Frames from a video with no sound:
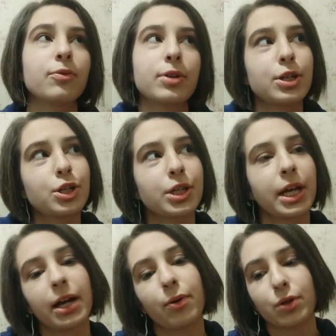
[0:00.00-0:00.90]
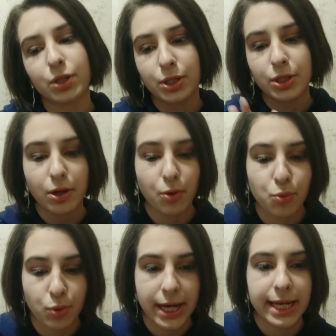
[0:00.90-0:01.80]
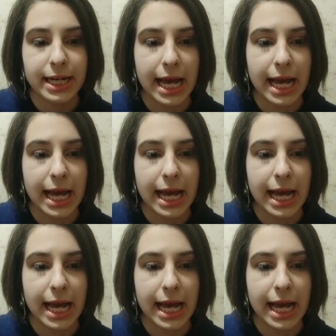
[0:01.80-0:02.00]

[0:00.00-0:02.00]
which was so great,